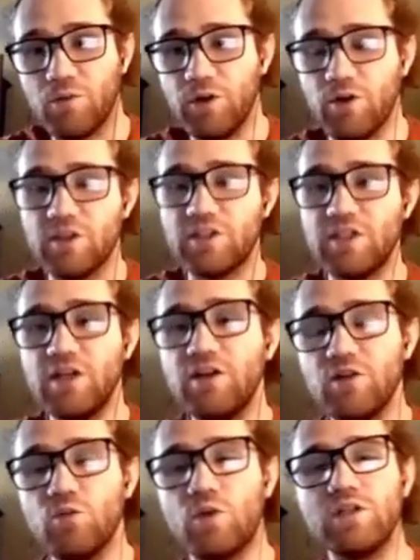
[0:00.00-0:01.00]
You know, the
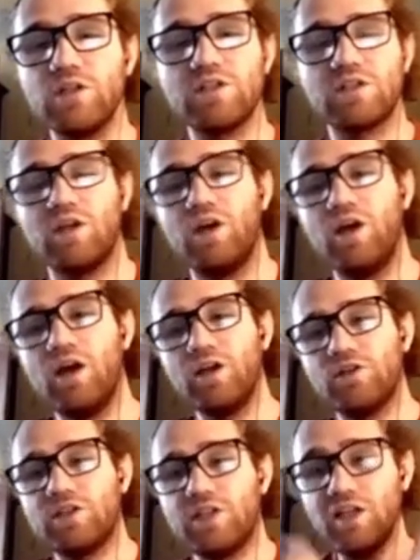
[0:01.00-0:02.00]
sender wants to
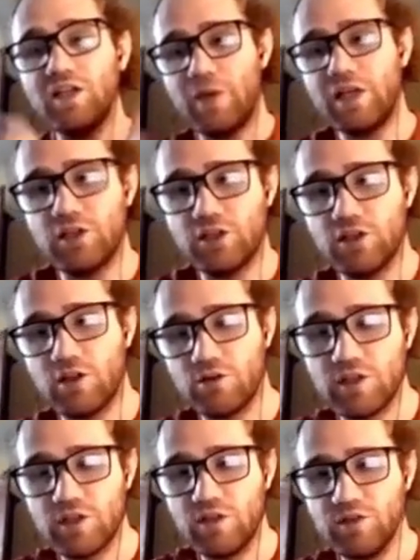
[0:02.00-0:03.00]
send a message to the
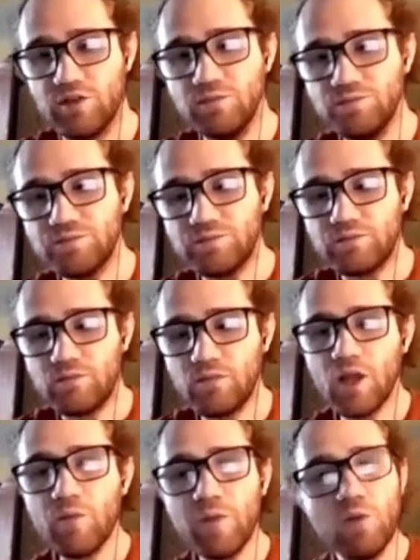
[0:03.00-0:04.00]
receiver,
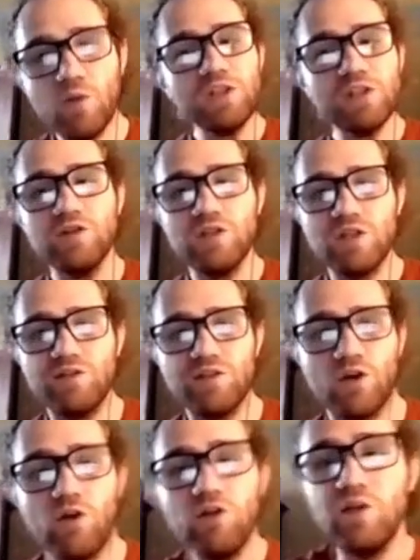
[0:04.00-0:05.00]
but it wants the receiver
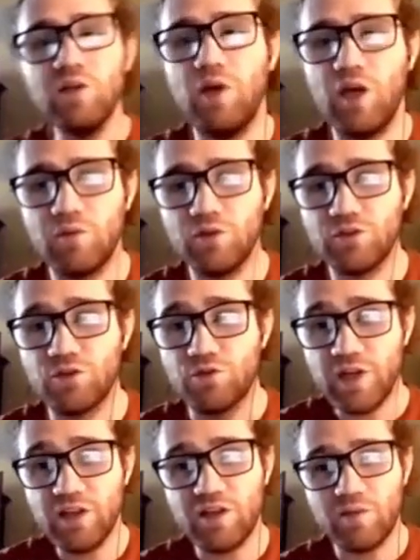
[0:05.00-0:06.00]
to only be able to
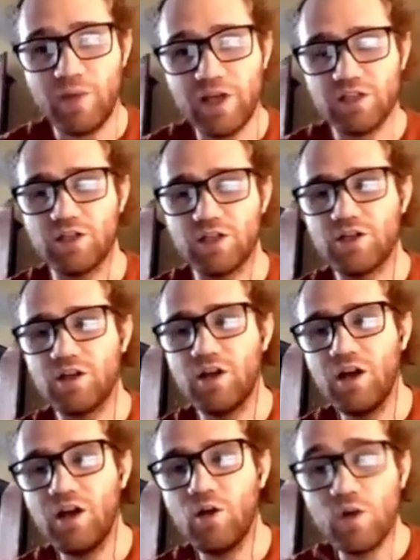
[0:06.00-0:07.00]
read the message
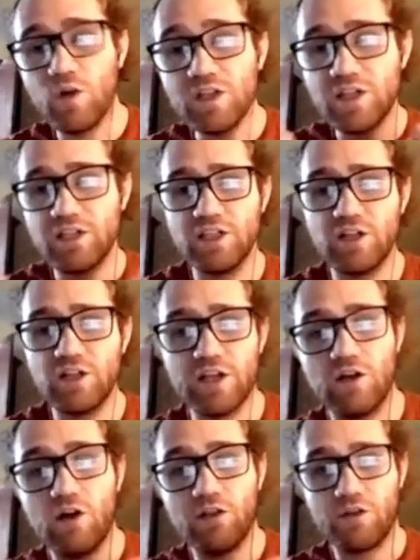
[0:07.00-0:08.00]
once the sender has
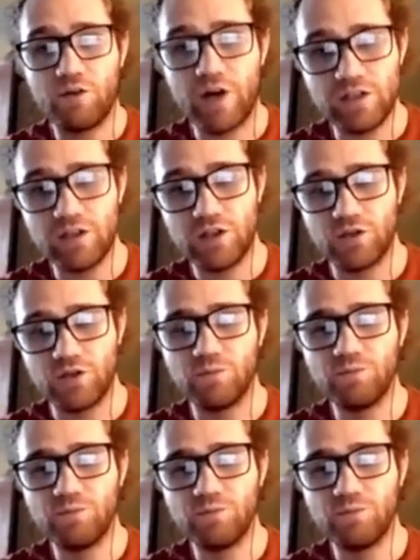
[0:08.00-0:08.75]
authorized it to.